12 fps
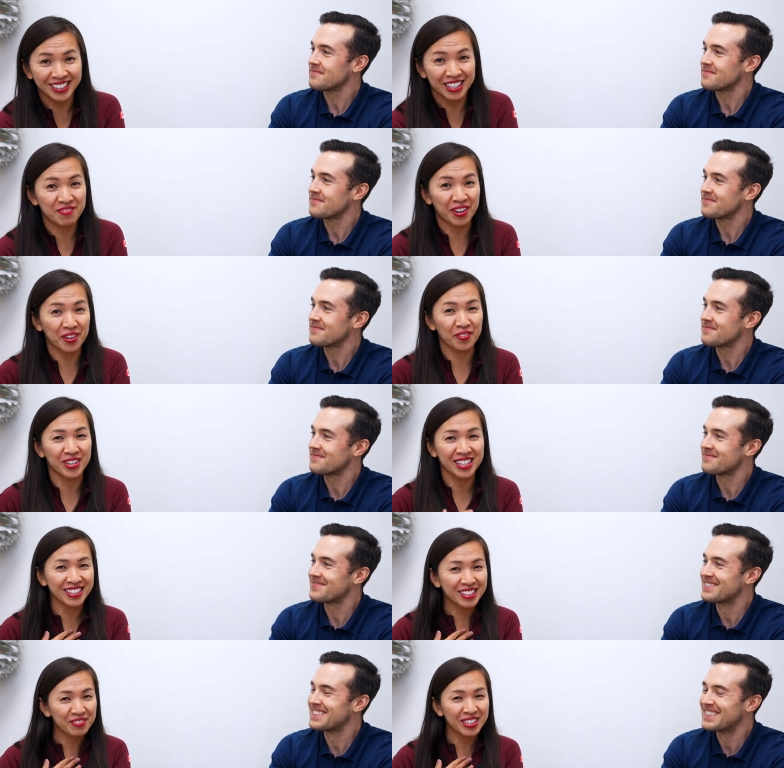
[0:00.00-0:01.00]
Speaker 1: in my
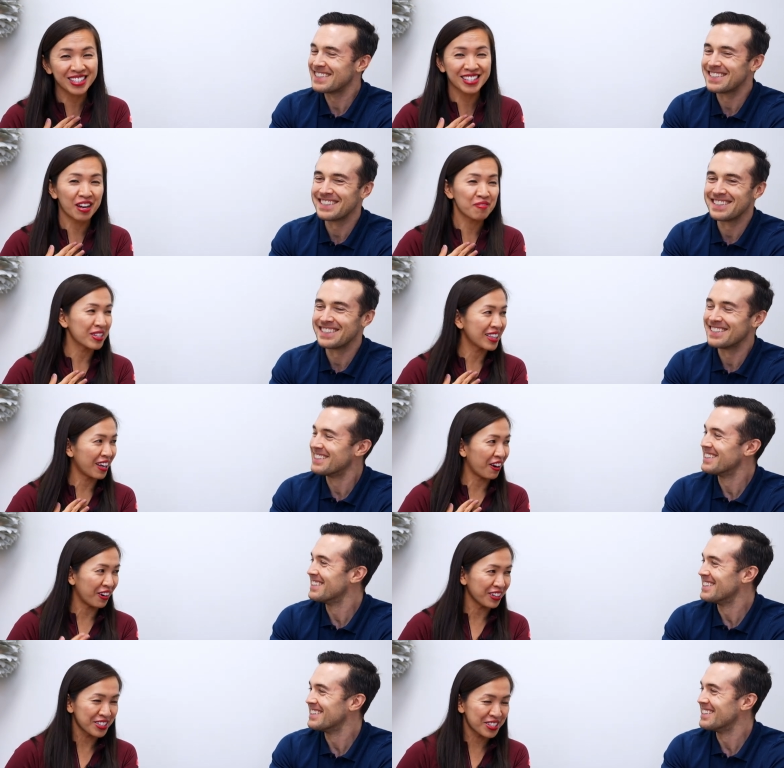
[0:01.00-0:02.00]
opinion, because I've been there.
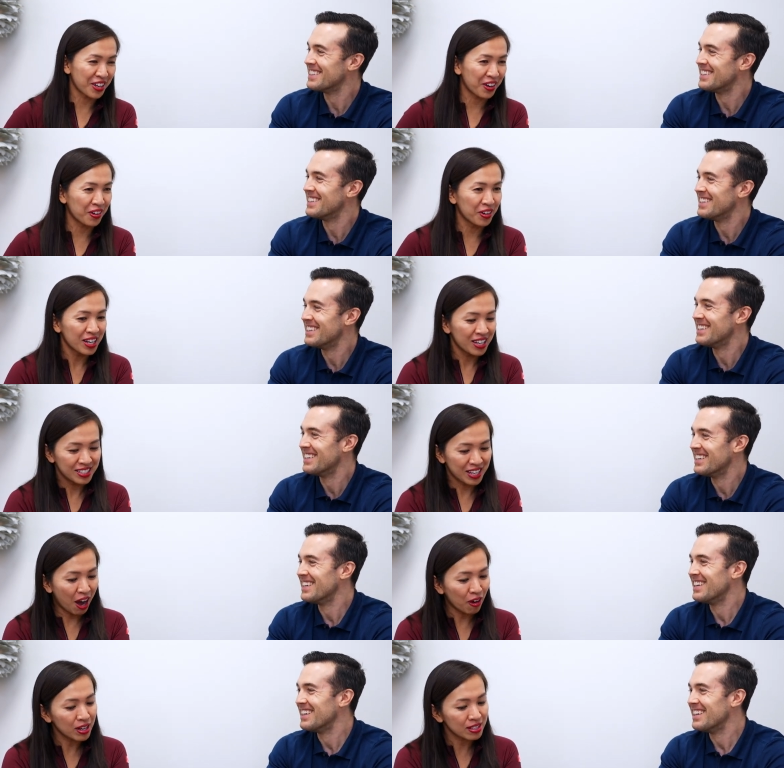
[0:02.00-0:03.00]
So
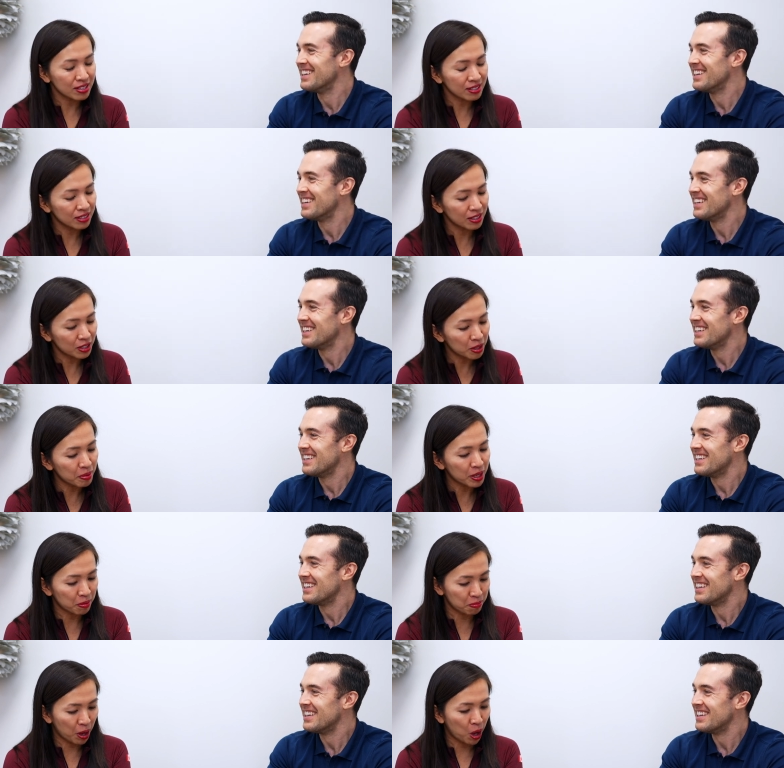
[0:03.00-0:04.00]
tell us a little bit
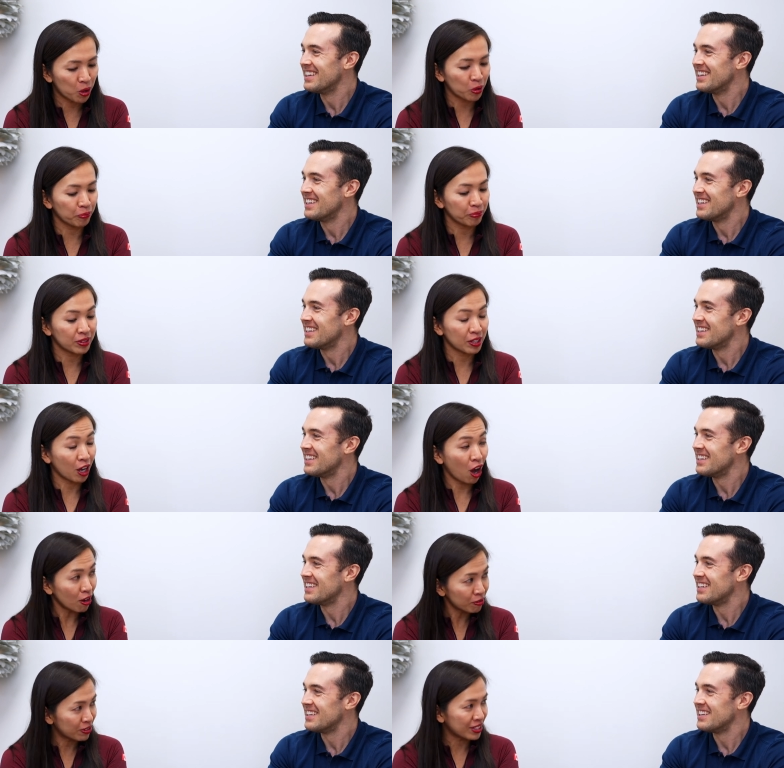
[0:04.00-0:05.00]
about the
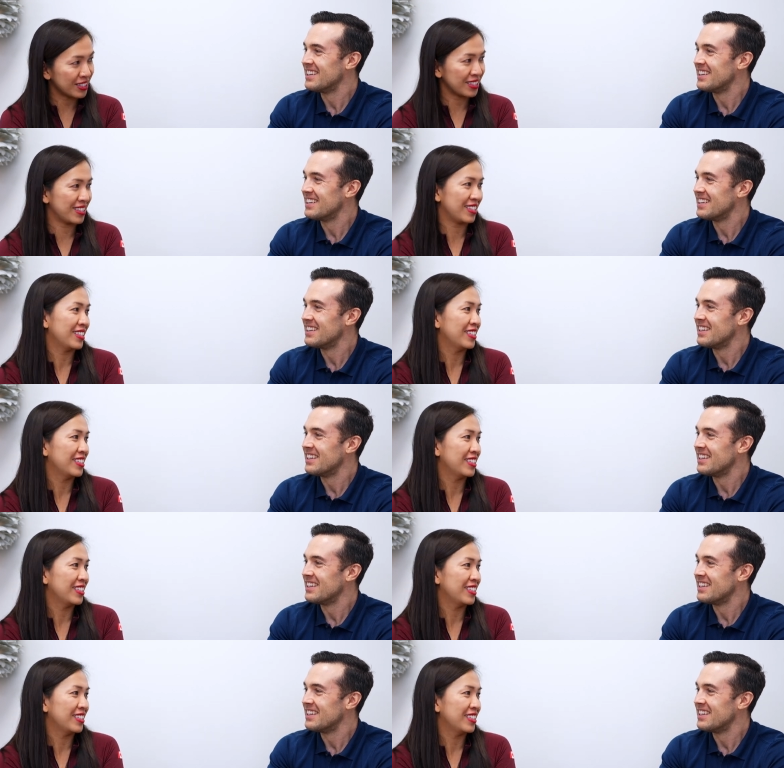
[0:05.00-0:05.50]
conference.